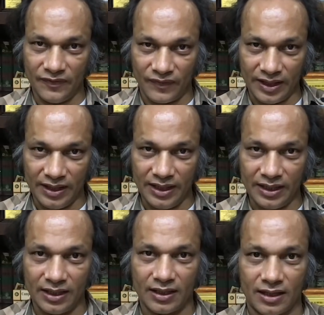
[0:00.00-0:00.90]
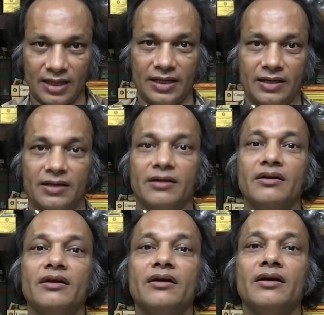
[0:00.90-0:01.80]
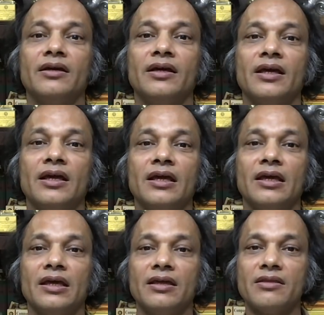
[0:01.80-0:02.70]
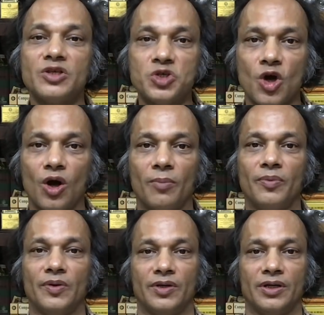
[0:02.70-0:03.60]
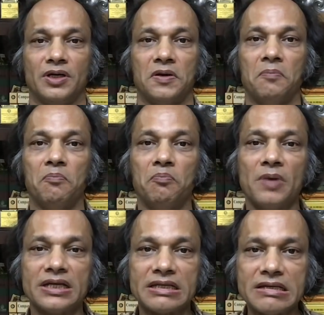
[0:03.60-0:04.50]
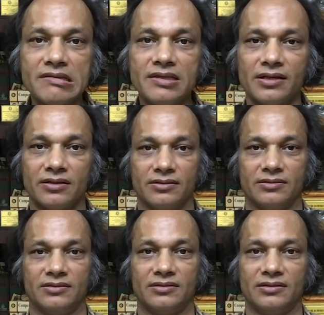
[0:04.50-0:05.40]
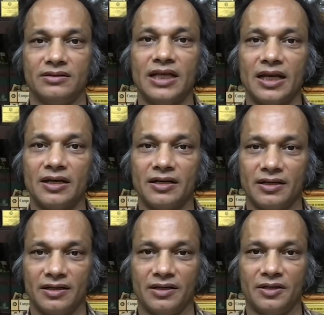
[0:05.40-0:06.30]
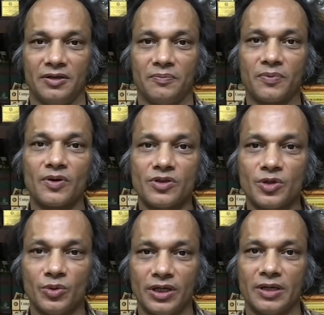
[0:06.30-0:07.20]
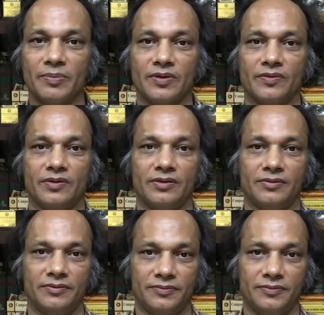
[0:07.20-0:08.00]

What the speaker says: Defending a client is a job much easier than prosecuting a person.